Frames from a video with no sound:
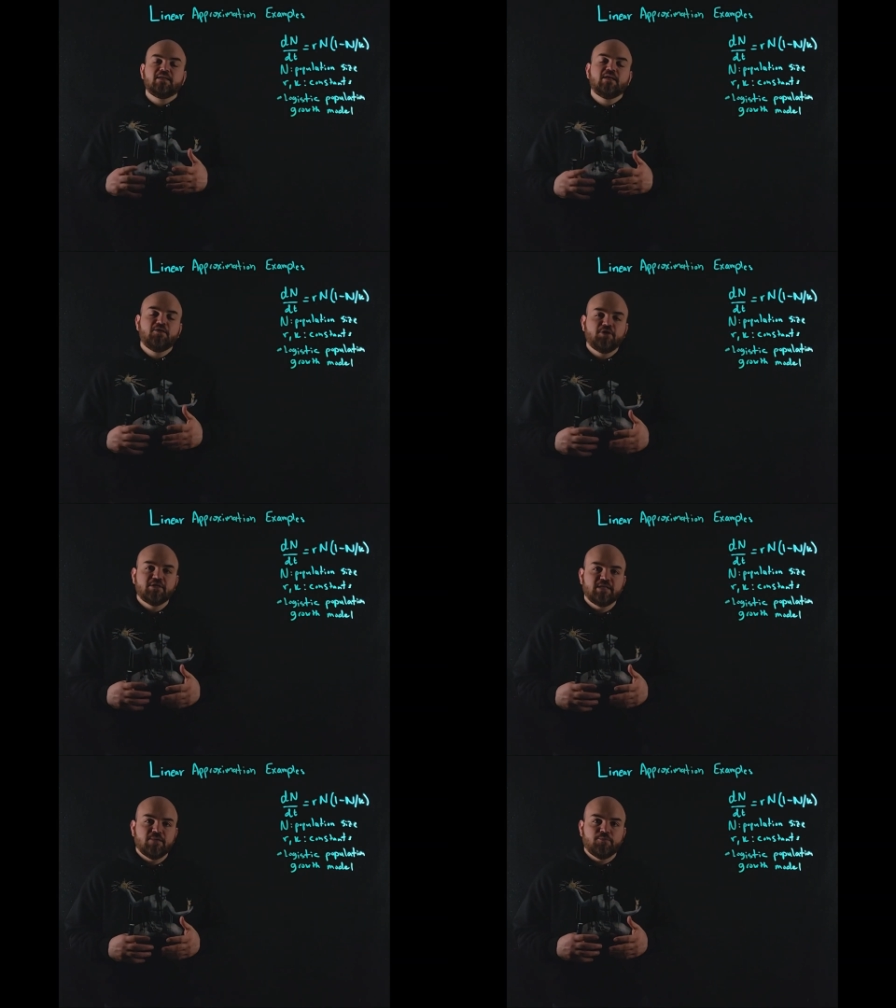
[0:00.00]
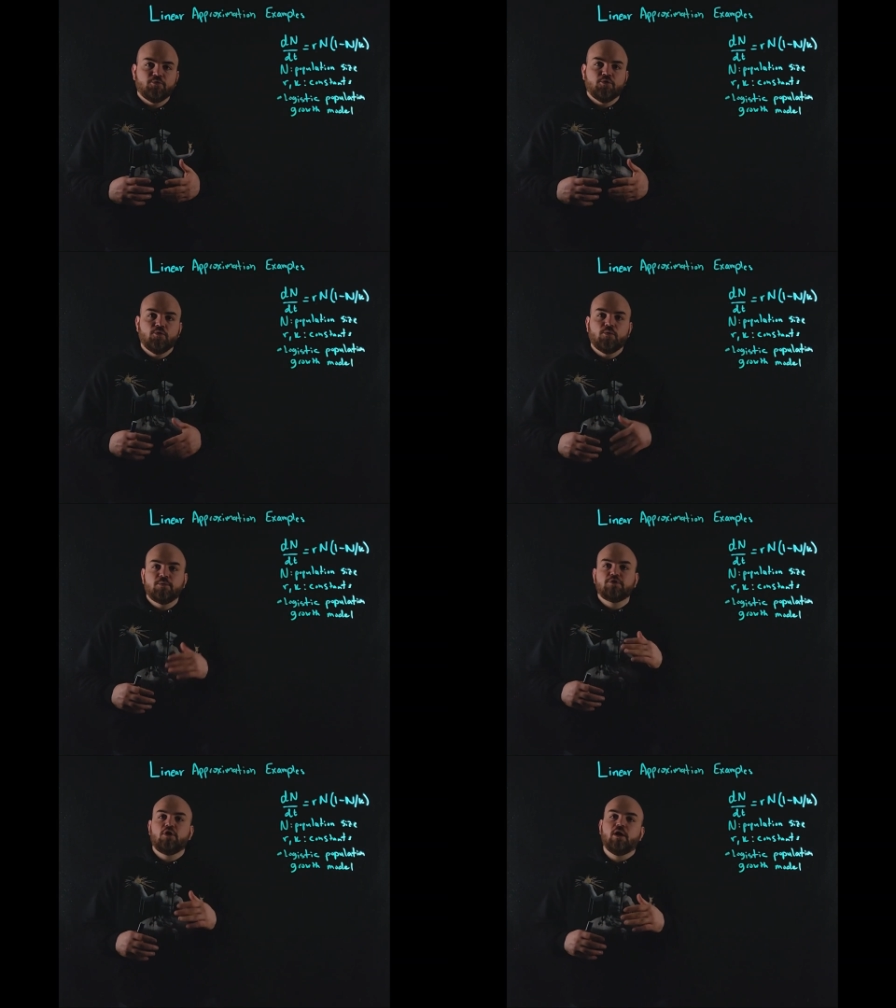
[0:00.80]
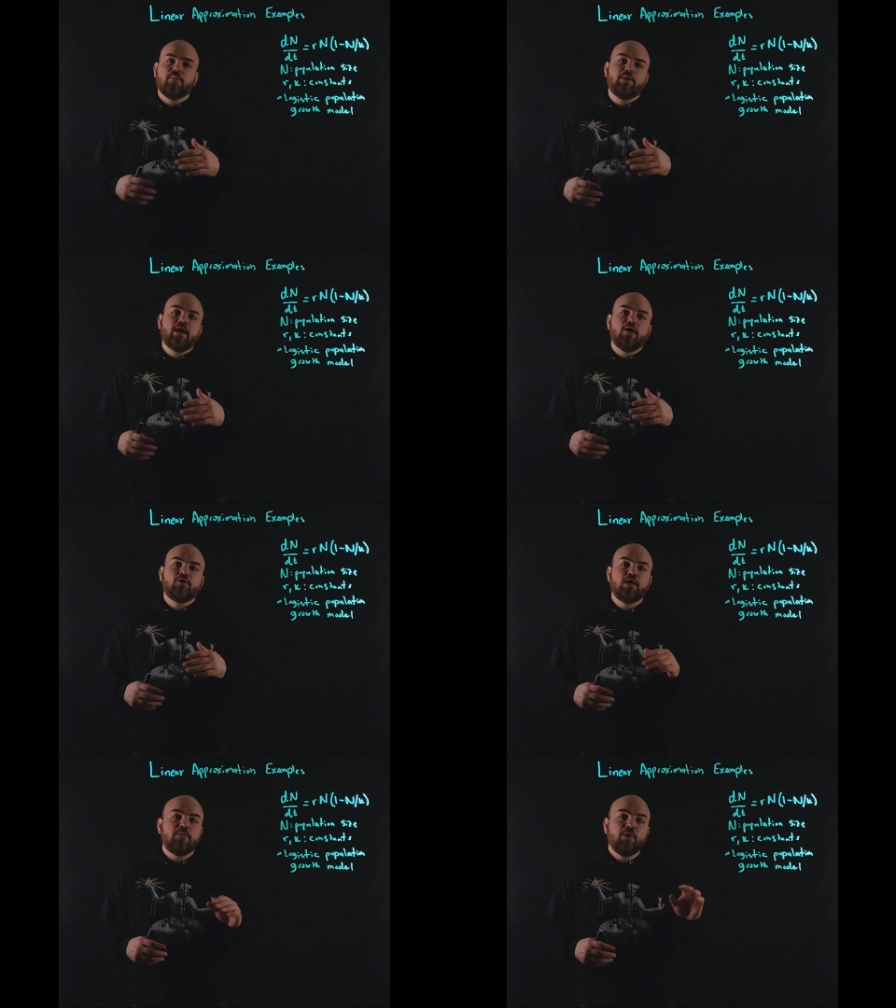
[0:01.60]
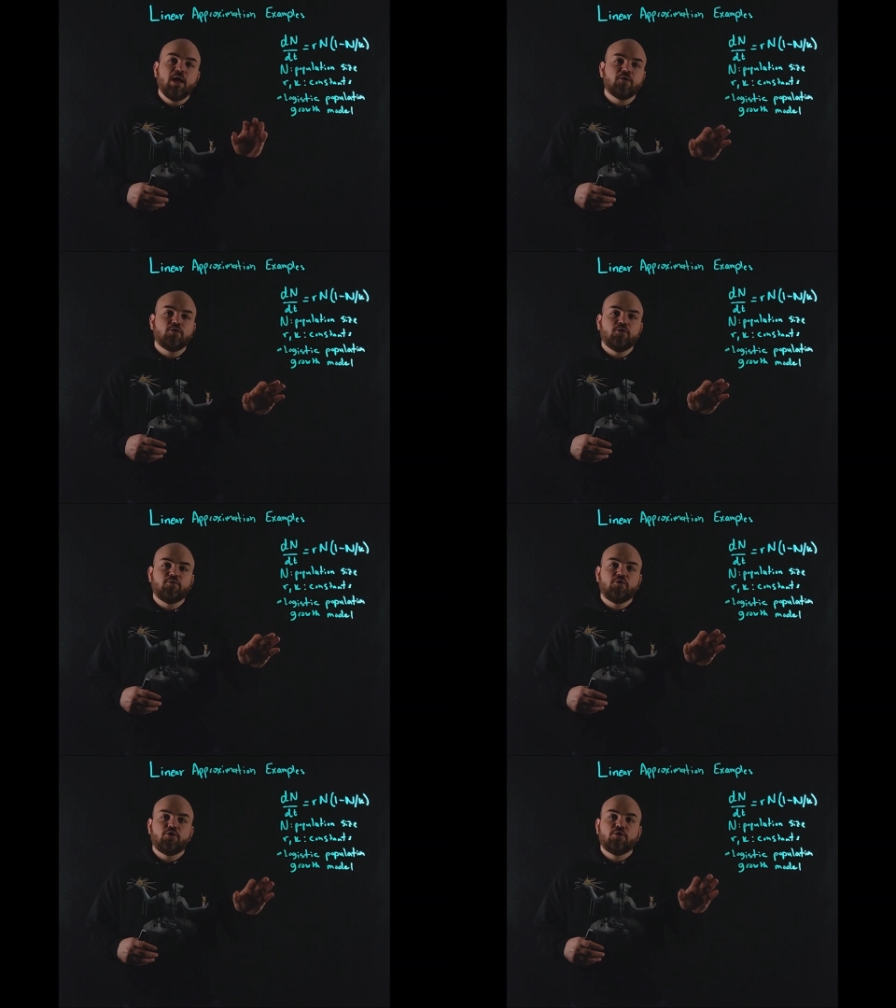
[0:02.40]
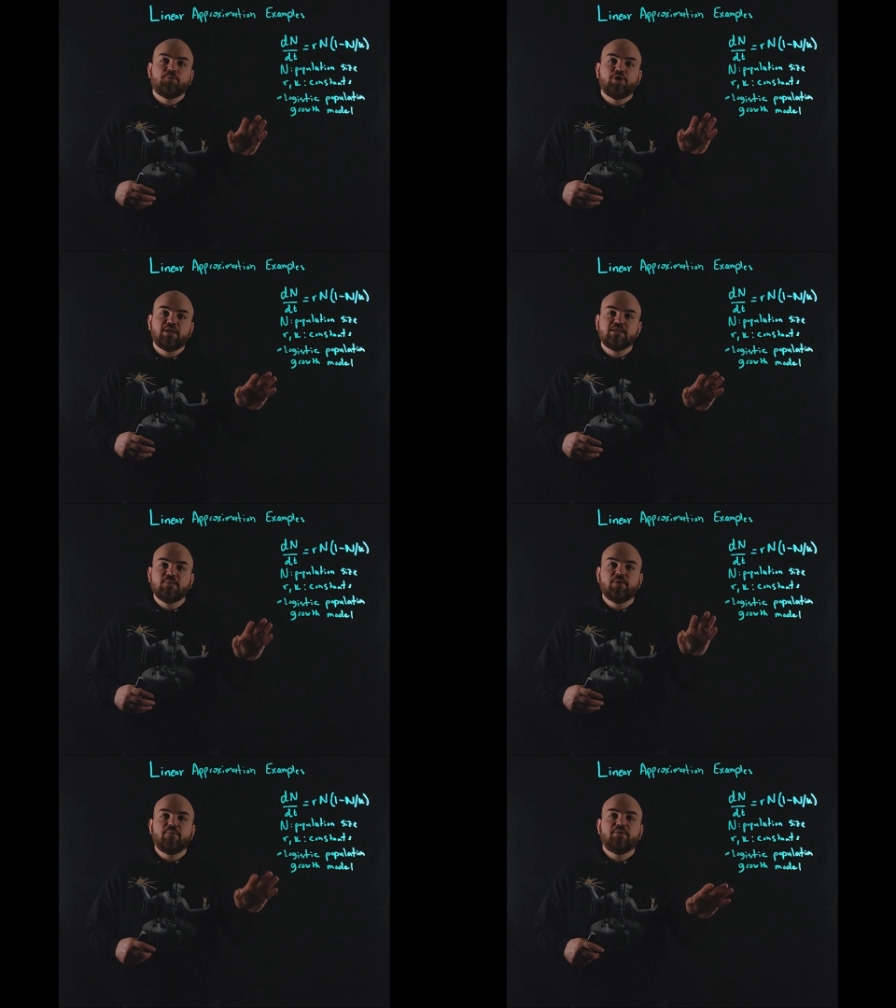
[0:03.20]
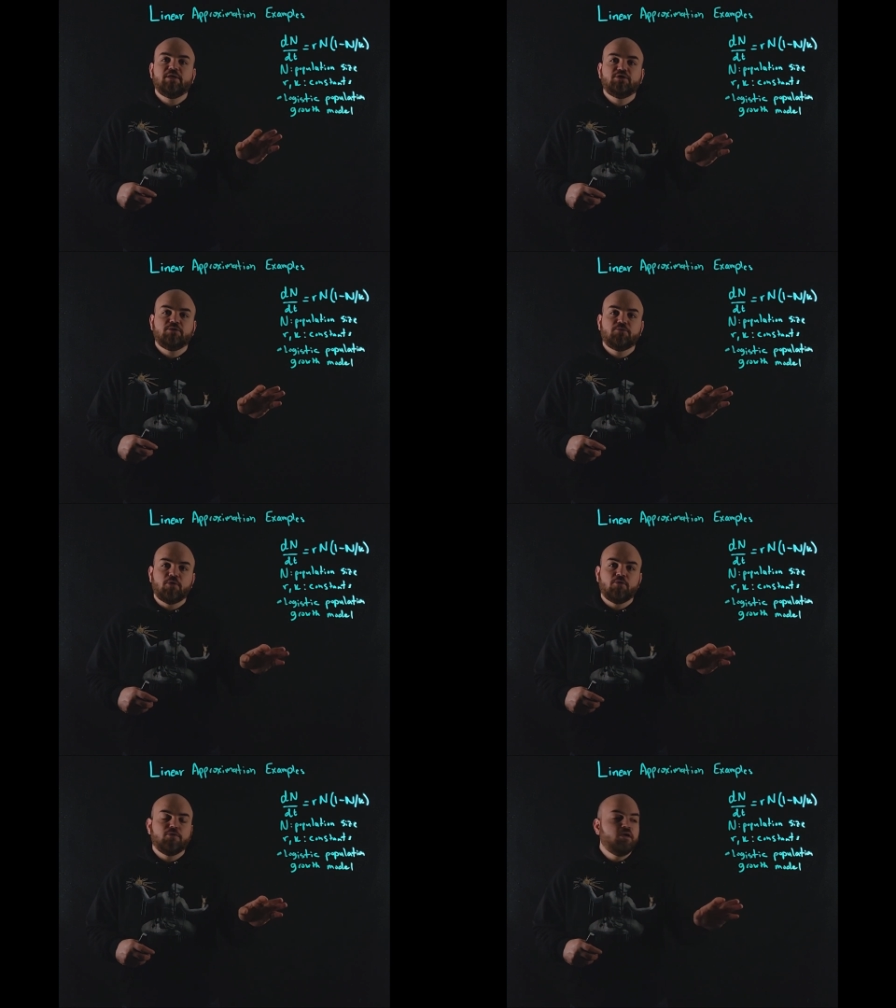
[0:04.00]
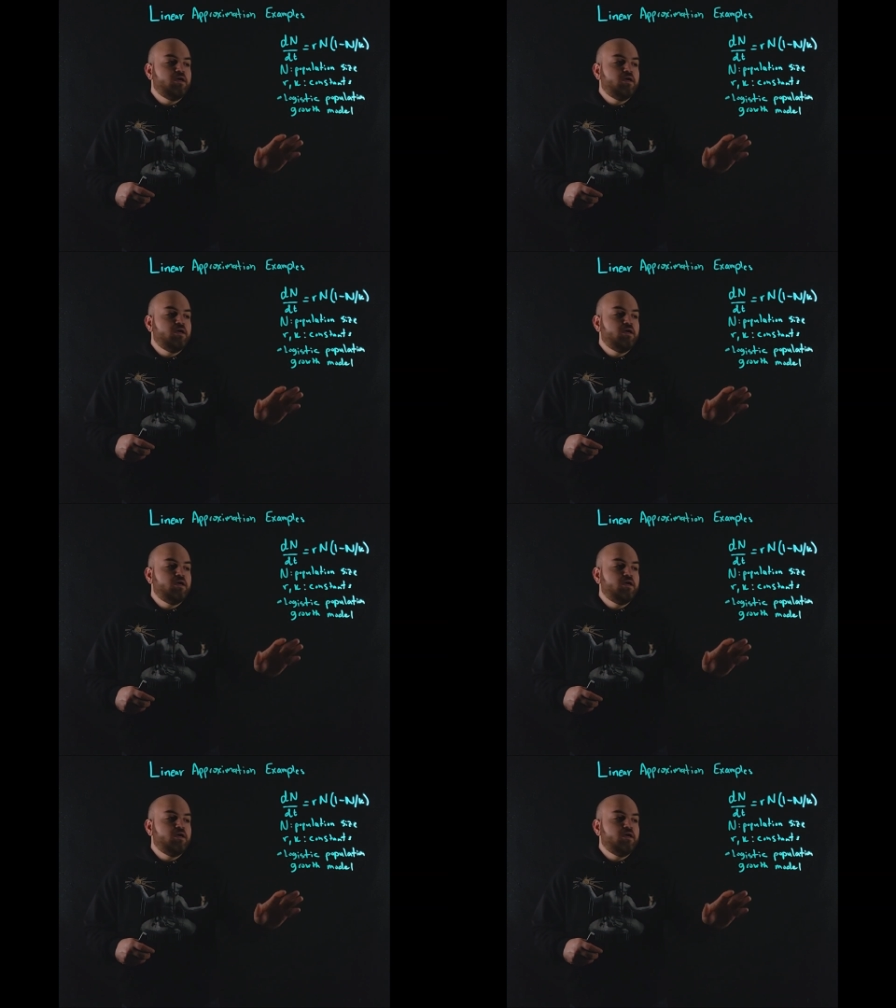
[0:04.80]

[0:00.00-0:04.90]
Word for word: another example where we talk about a model for predicting population growth.